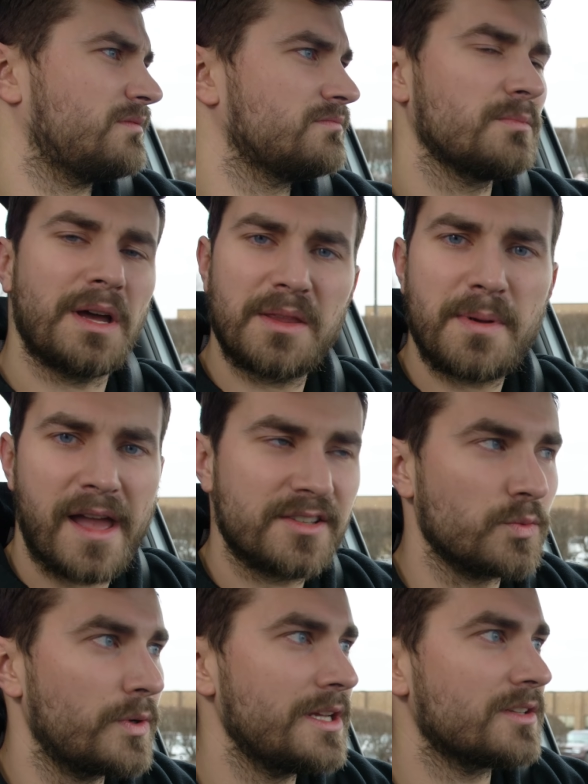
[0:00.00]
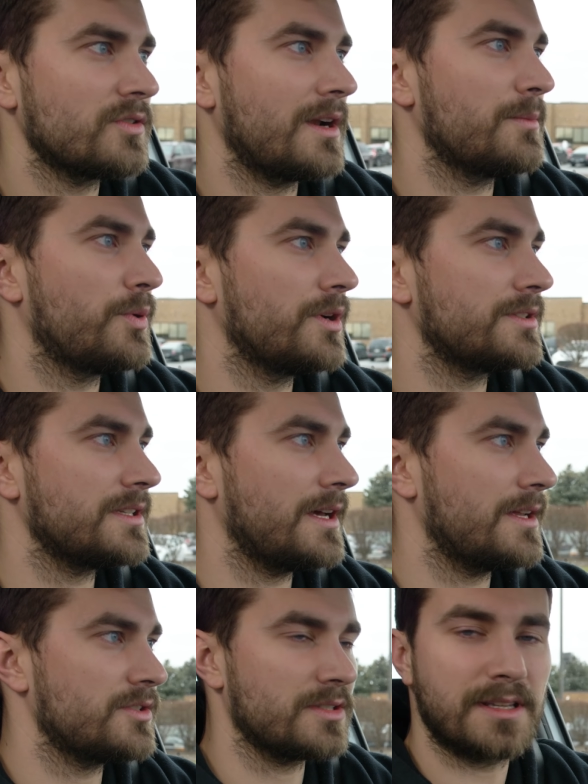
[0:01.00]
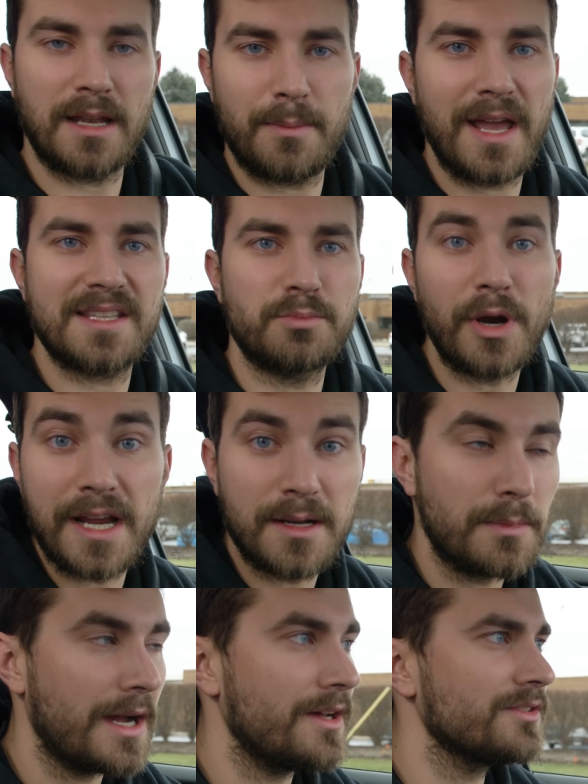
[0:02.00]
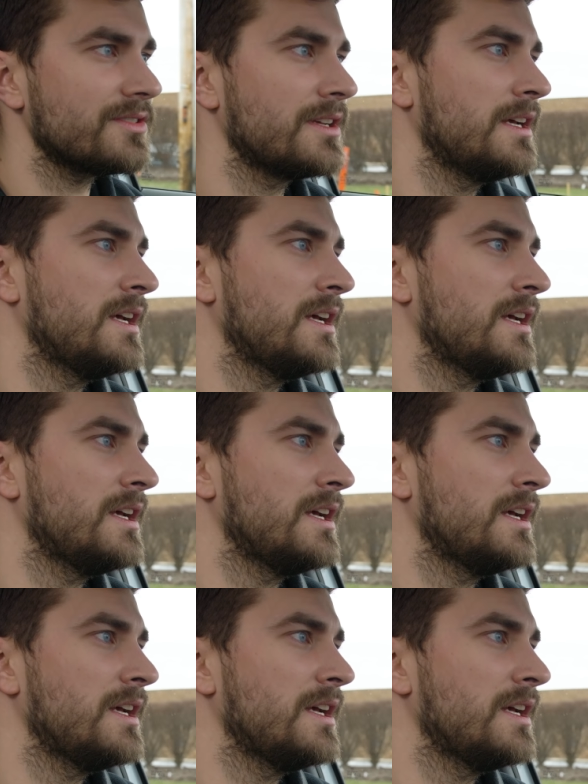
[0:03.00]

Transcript: about the past week, trying to just get it past break-in miles